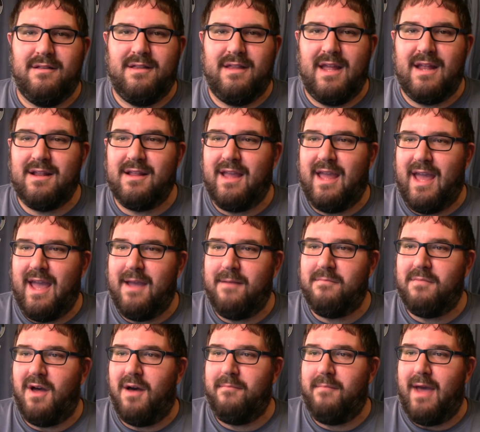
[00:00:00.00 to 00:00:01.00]
Then
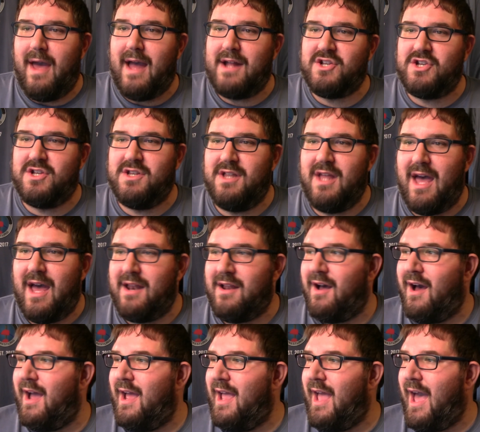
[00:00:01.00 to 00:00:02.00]
came a match that
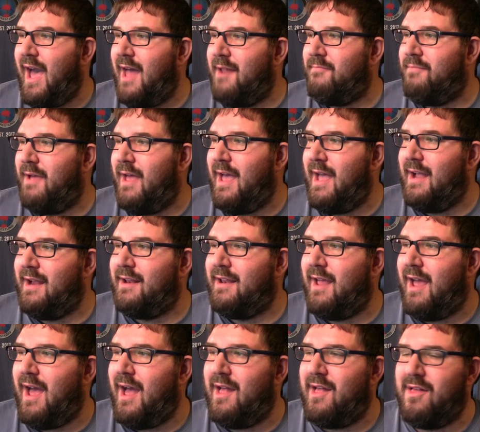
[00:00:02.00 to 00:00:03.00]
I had pegged
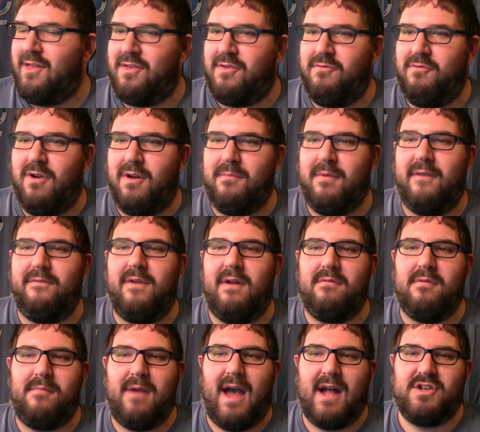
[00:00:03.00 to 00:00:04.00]
as one of my
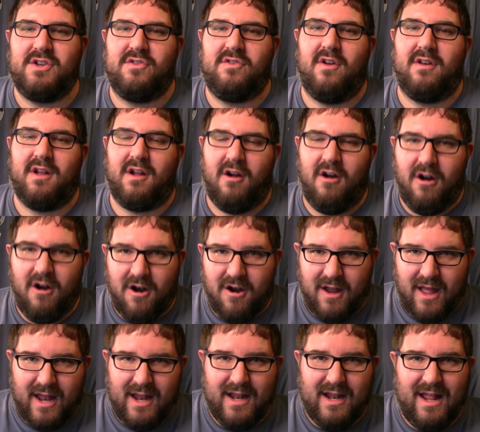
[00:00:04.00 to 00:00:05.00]
favorite matches on the
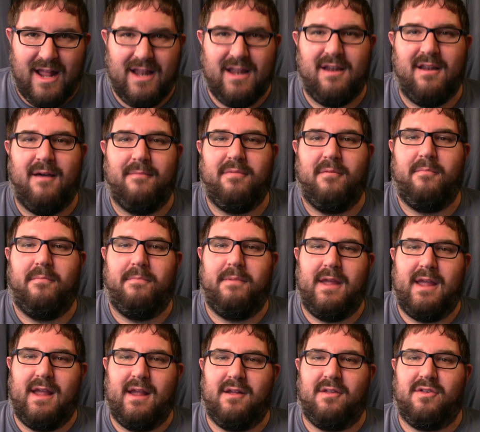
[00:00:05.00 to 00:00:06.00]
card, and it ended up
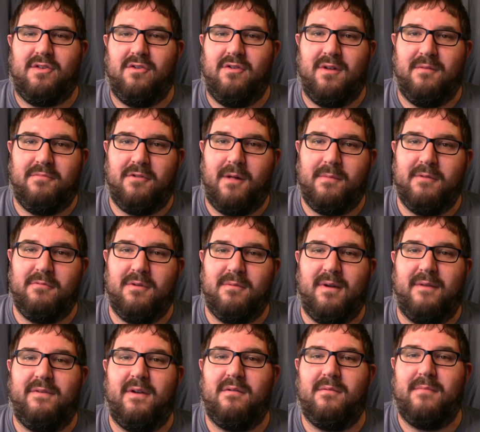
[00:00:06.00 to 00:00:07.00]
being so, and probably one of
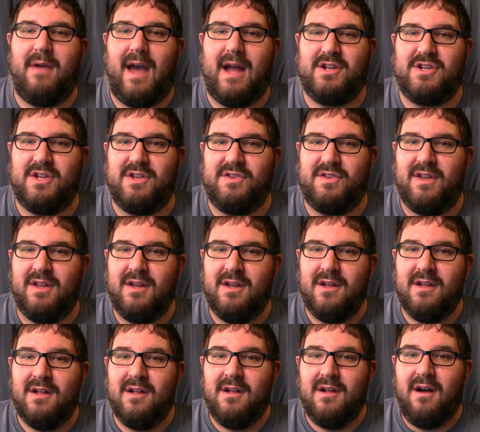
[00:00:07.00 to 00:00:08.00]
my favorite matches
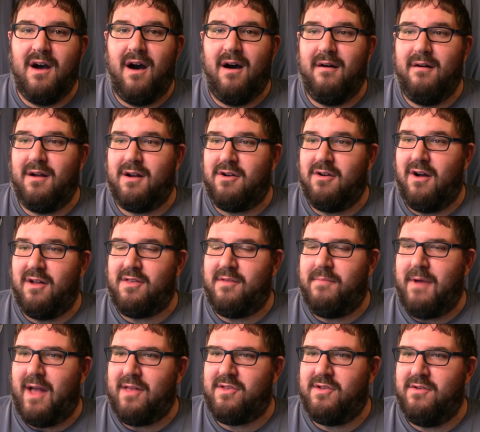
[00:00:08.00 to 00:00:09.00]
uh, across the
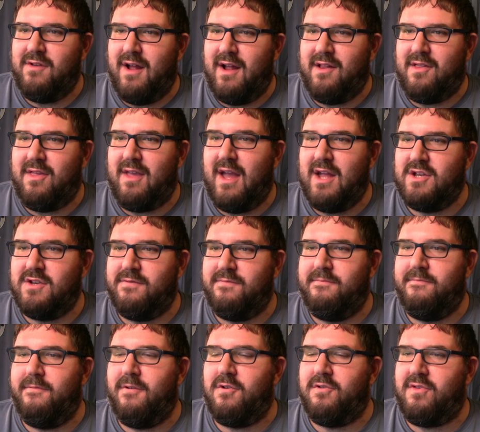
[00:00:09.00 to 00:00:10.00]
past two nights Edge
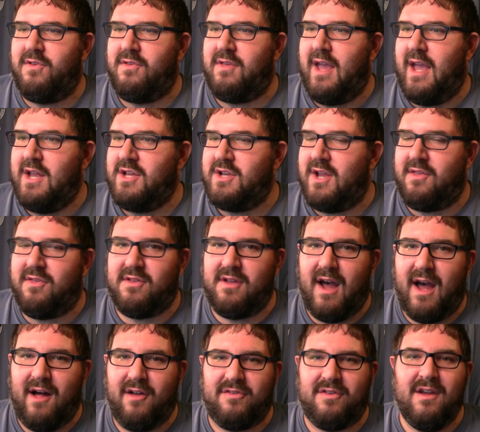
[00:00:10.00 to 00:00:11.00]
versus AJ
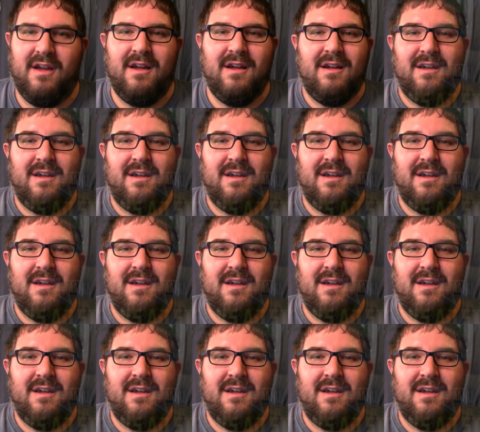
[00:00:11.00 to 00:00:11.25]
Styles.